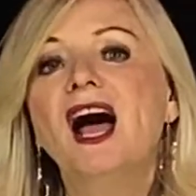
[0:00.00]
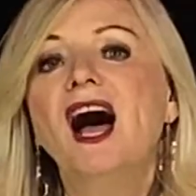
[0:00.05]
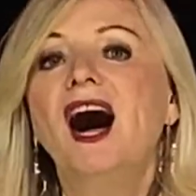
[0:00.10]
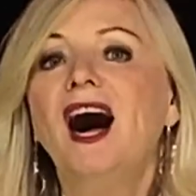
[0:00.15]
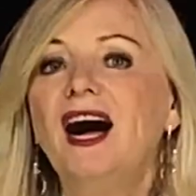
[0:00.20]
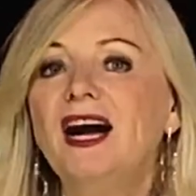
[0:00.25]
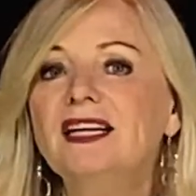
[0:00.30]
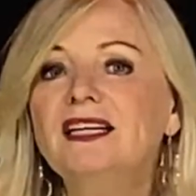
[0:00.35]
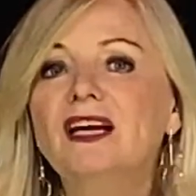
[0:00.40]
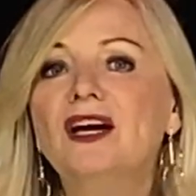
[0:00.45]

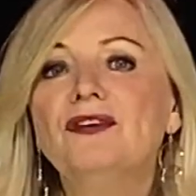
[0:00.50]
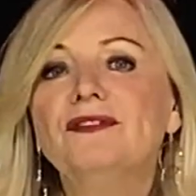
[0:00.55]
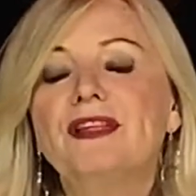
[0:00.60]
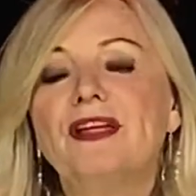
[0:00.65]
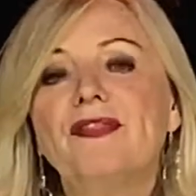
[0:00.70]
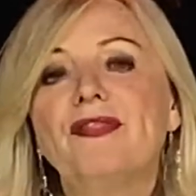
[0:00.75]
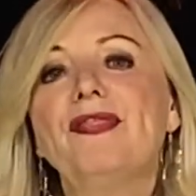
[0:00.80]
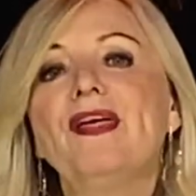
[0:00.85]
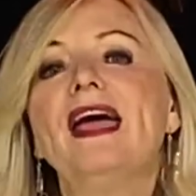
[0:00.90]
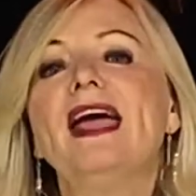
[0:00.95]
I know
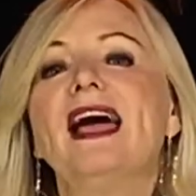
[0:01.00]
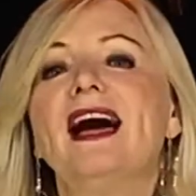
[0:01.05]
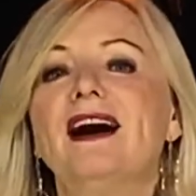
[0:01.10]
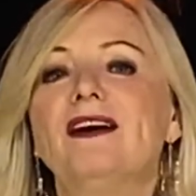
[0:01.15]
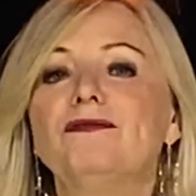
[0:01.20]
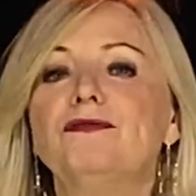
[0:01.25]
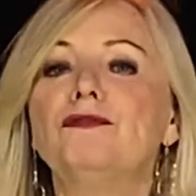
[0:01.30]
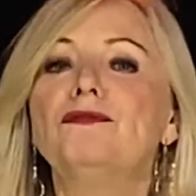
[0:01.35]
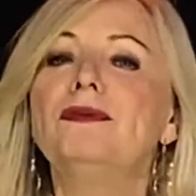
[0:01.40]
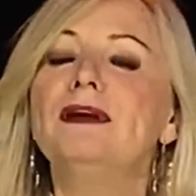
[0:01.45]
that they
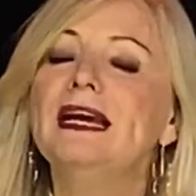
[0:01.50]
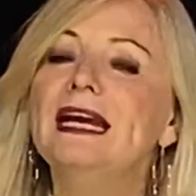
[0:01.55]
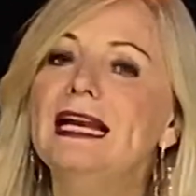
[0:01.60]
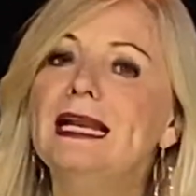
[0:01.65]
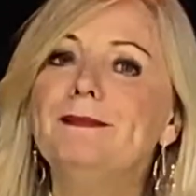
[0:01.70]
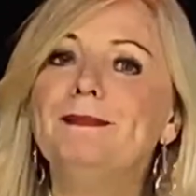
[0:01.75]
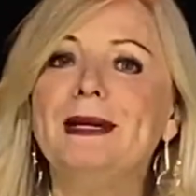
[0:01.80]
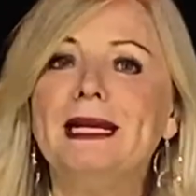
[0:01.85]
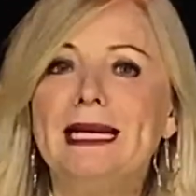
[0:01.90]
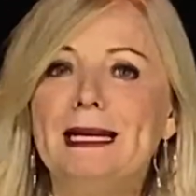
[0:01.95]
have really
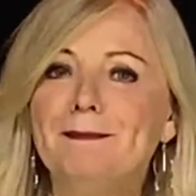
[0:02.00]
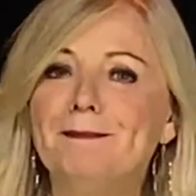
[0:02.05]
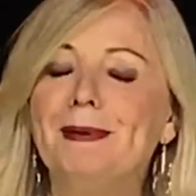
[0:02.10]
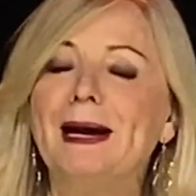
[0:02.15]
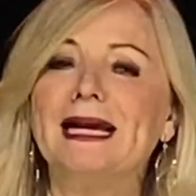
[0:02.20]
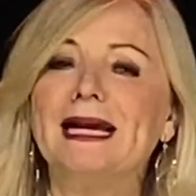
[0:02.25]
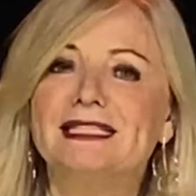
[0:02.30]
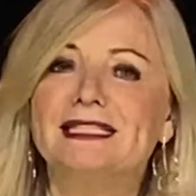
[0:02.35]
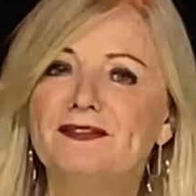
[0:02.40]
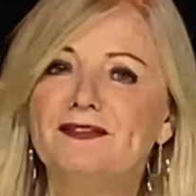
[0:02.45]
been
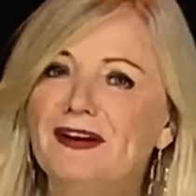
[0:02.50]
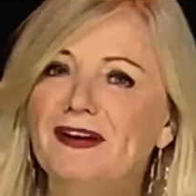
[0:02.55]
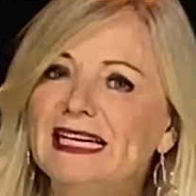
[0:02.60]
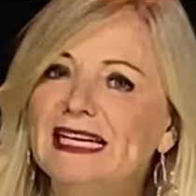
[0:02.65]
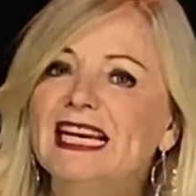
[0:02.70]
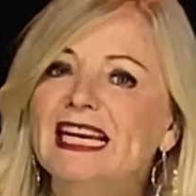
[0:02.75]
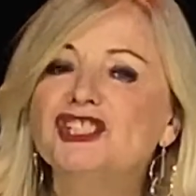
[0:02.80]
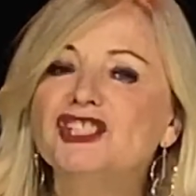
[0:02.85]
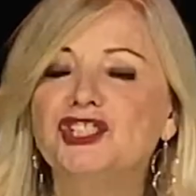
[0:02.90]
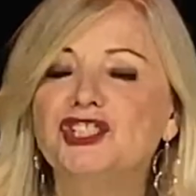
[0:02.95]
impacted
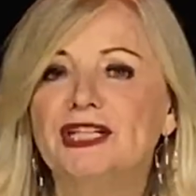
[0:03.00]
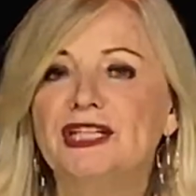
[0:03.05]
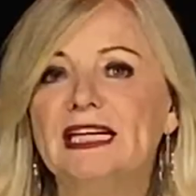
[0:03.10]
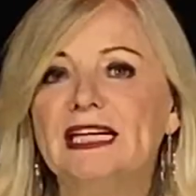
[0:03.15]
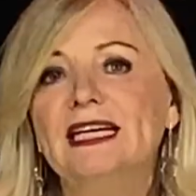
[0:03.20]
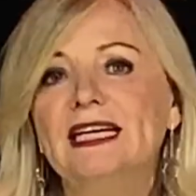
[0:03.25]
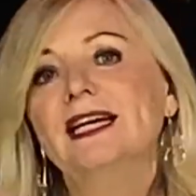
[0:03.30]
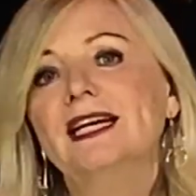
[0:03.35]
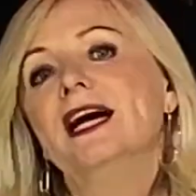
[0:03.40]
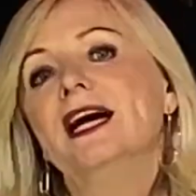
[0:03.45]

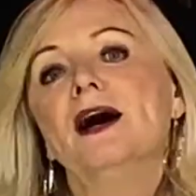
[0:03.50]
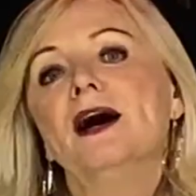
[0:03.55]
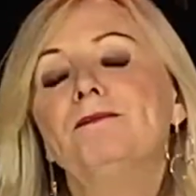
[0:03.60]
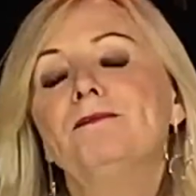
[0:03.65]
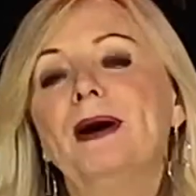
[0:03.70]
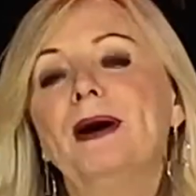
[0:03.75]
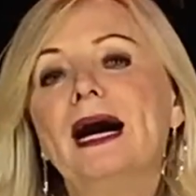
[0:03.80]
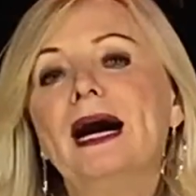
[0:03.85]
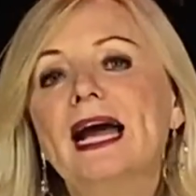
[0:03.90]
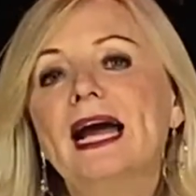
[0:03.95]
financially
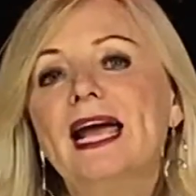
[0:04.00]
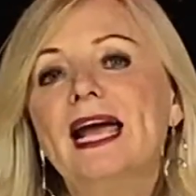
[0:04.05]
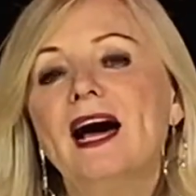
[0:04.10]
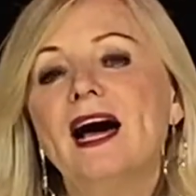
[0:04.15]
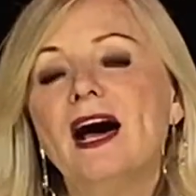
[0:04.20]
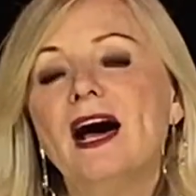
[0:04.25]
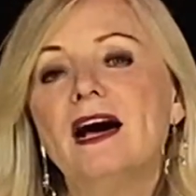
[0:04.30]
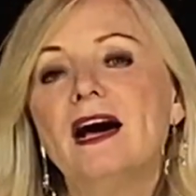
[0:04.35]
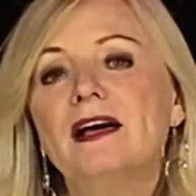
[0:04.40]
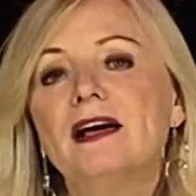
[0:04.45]
by
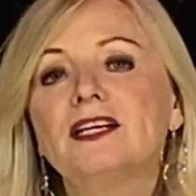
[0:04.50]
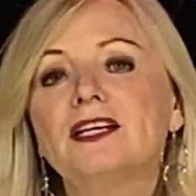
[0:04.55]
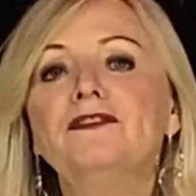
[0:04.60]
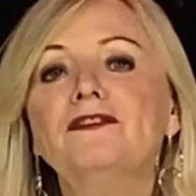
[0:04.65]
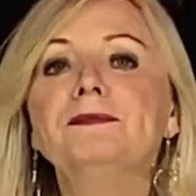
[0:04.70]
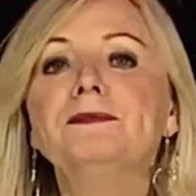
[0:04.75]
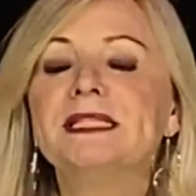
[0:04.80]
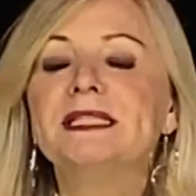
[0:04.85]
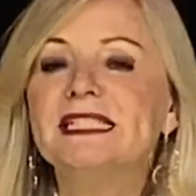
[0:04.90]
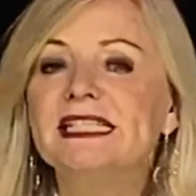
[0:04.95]

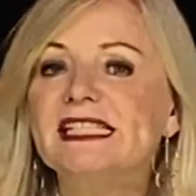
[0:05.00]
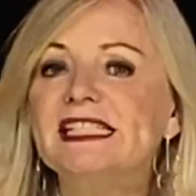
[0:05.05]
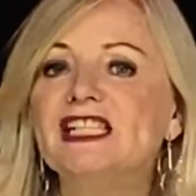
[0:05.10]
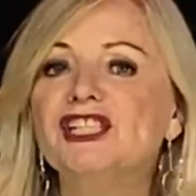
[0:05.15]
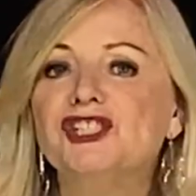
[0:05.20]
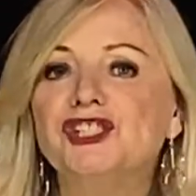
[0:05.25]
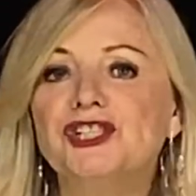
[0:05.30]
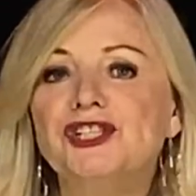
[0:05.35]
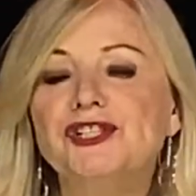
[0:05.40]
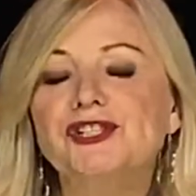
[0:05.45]
government
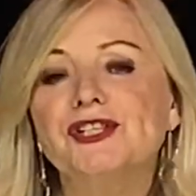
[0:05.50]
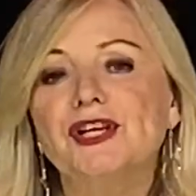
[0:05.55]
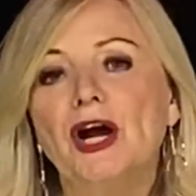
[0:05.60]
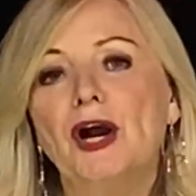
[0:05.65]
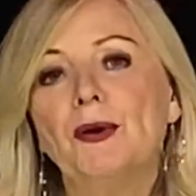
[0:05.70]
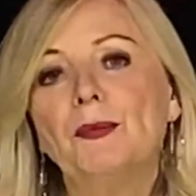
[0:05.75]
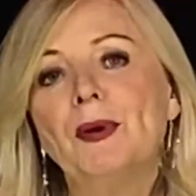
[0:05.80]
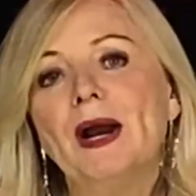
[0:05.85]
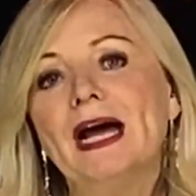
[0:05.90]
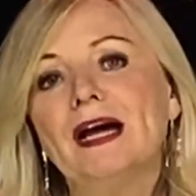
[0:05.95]
decisions
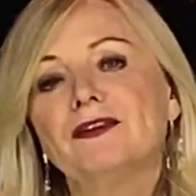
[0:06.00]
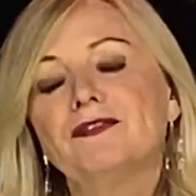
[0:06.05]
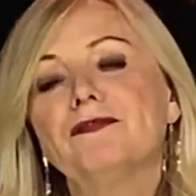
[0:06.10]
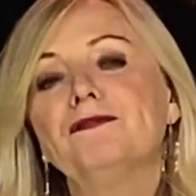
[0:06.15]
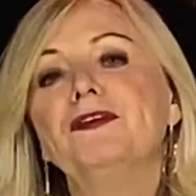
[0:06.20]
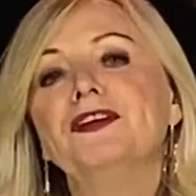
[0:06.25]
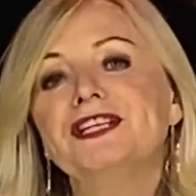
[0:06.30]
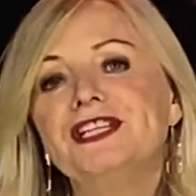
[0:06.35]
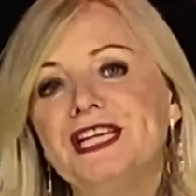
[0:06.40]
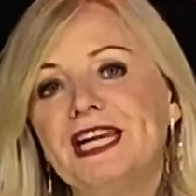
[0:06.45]
around
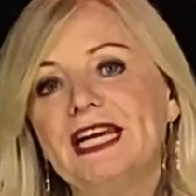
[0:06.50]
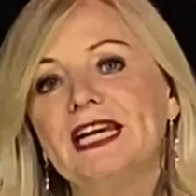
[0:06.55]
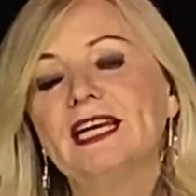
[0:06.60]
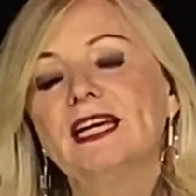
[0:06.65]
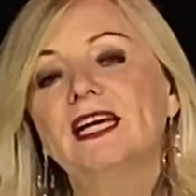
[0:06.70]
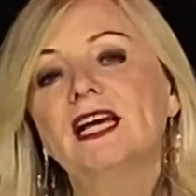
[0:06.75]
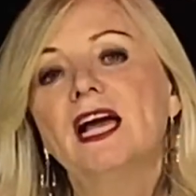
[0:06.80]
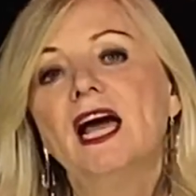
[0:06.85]
funding